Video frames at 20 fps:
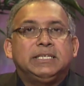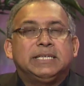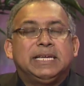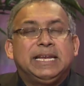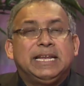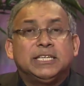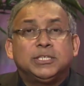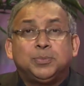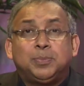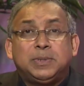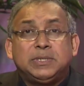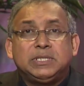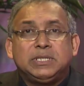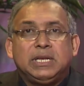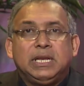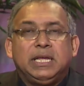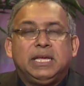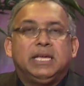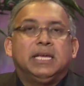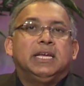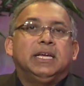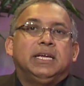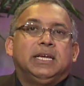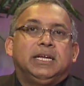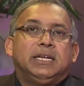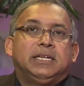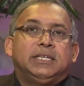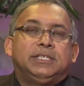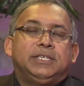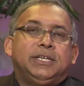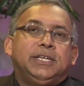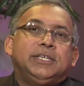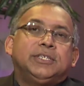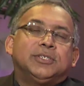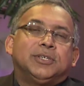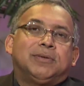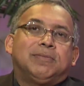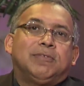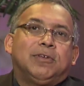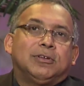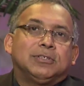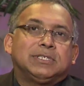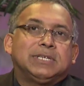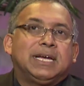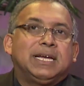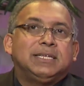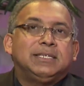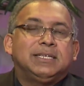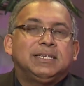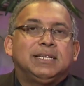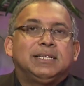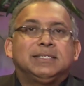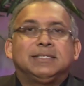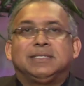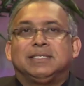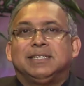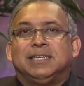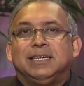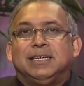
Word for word: and especially in the cities of Los Angeles,